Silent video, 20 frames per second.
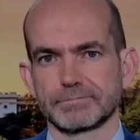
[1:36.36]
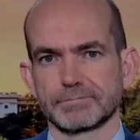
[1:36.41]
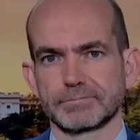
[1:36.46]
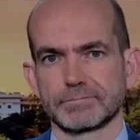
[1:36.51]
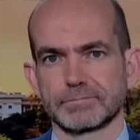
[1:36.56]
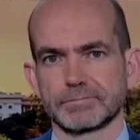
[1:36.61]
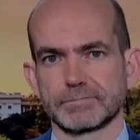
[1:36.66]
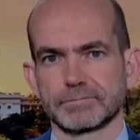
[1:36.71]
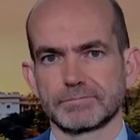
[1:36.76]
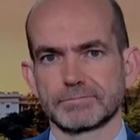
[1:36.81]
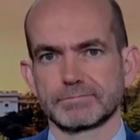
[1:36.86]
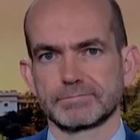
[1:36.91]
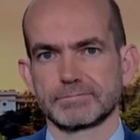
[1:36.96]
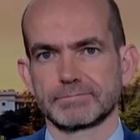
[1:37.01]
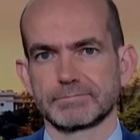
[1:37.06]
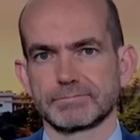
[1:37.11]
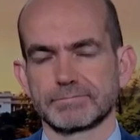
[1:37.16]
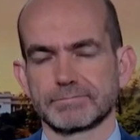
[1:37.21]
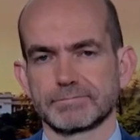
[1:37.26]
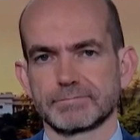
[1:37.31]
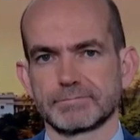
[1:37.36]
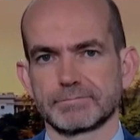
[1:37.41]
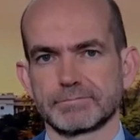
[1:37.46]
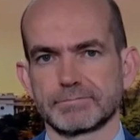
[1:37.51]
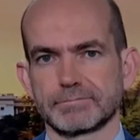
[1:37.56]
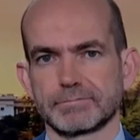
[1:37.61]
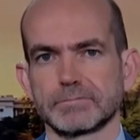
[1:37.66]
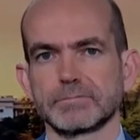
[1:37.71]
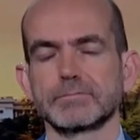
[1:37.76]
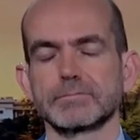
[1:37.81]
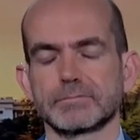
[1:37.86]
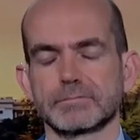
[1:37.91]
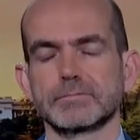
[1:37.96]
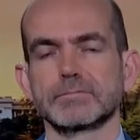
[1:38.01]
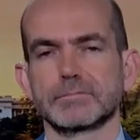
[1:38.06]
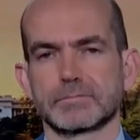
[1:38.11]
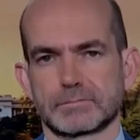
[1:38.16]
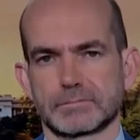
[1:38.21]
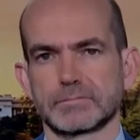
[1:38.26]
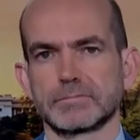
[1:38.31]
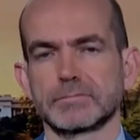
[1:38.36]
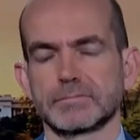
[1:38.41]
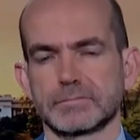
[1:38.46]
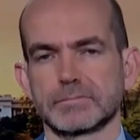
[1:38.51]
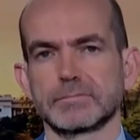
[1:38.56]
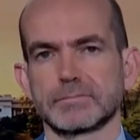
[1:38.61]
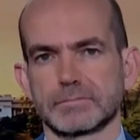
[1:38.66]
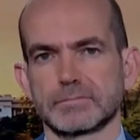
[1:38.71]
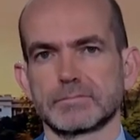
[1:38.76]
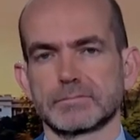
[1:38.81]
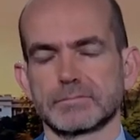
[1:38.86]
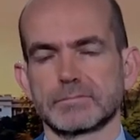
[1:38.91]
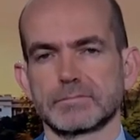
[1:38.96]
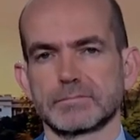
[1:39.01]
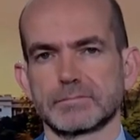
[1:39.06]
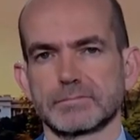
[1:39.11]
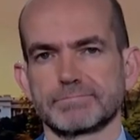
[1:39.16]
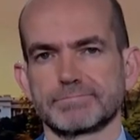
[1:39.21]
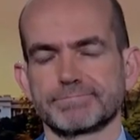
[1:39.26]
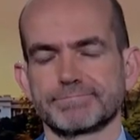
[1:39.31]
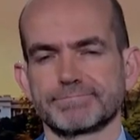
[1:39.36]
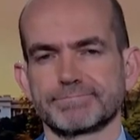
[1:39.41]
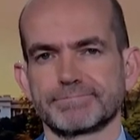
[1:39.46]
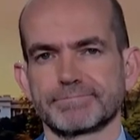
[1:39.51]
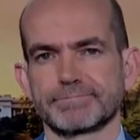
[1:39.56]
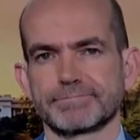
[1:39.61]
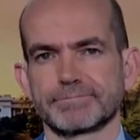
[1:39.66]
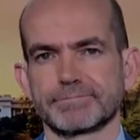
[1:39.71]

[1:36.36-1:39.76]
The person shown says nothing.